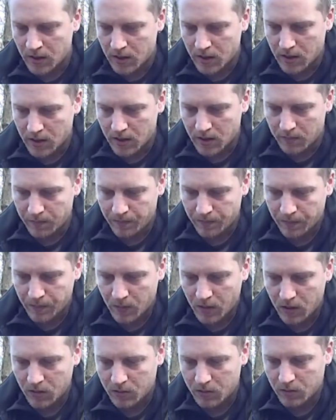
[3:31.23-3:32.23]
sort
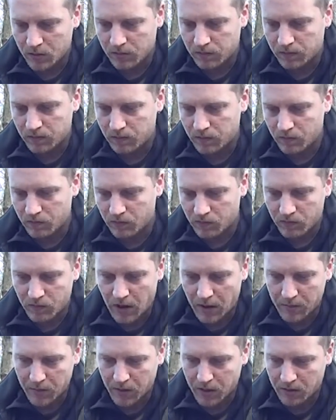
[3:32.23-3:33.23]
of
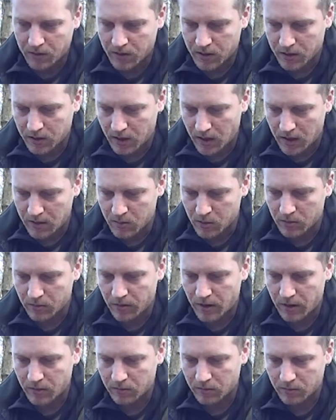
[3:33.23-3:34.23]
wrap this cable
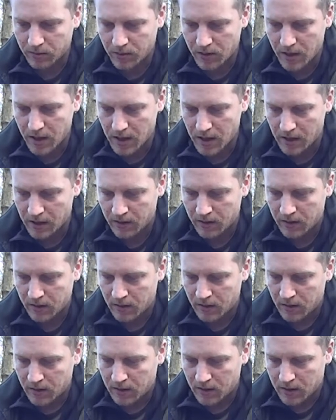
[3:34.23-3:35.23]
around there,
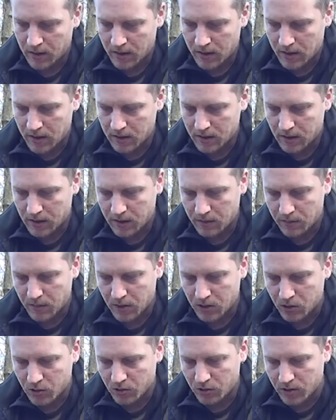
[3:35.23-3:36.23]
and then
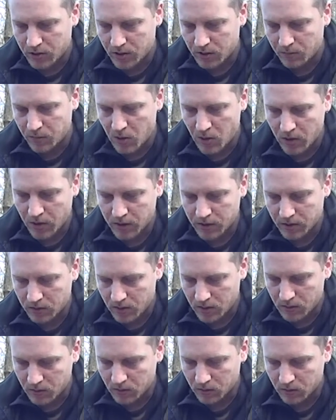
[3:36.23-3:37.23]
make sure it's in the pocket so
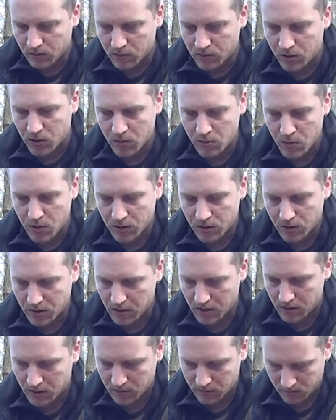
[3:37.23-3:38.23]
there's not too much of
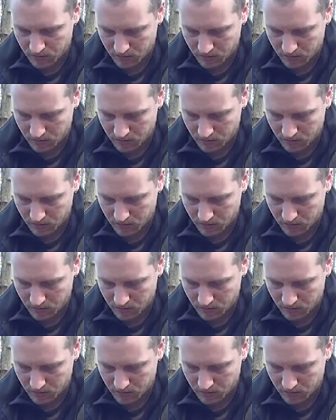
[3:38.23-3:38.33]
this